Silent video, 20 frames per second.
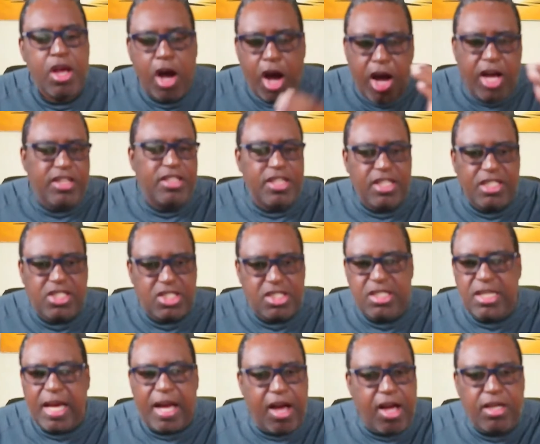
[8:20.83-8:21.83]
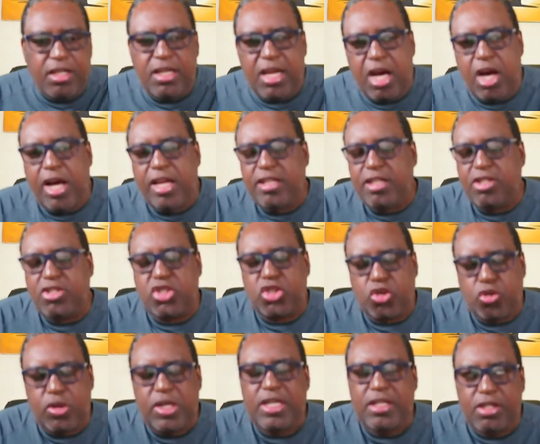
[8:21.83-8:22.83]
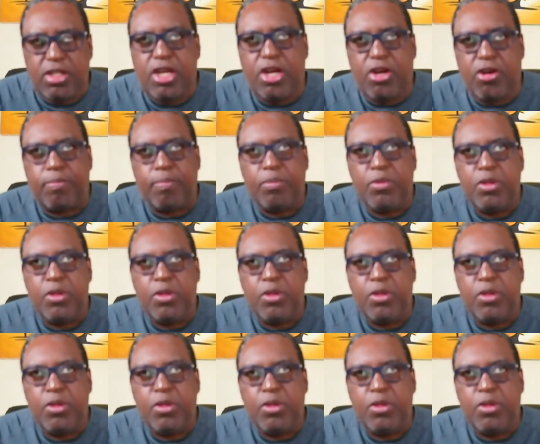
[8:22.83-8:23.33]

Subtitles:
on the screen there,